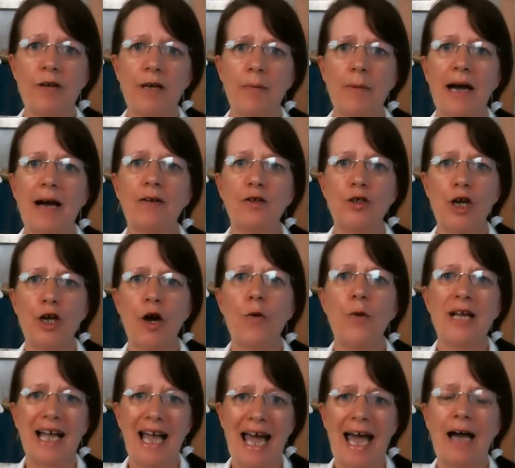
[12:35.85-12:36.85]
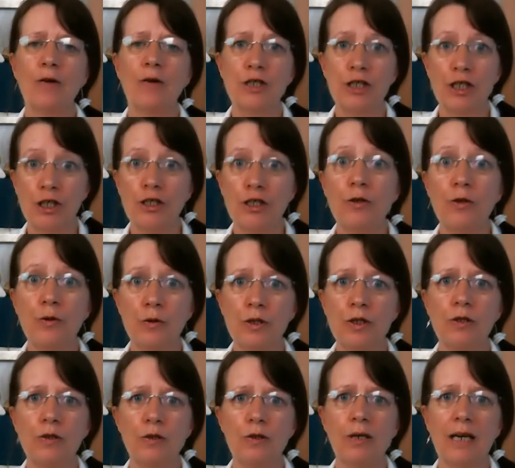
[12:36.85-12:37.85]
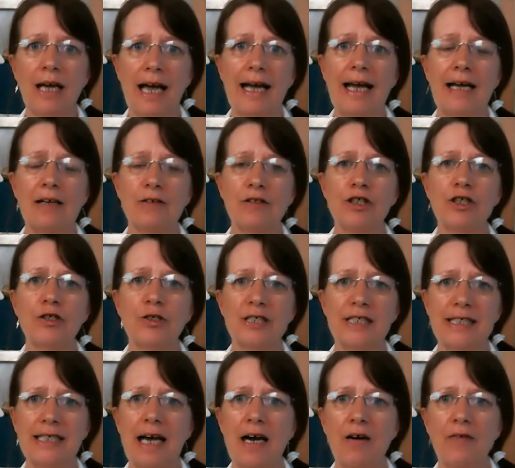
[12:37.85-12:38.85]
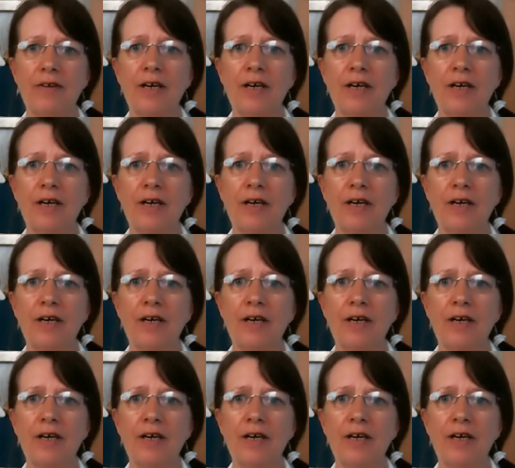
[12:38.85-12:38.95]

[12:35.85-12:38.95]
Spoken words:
about knowing how to use Google Hangouts yourself.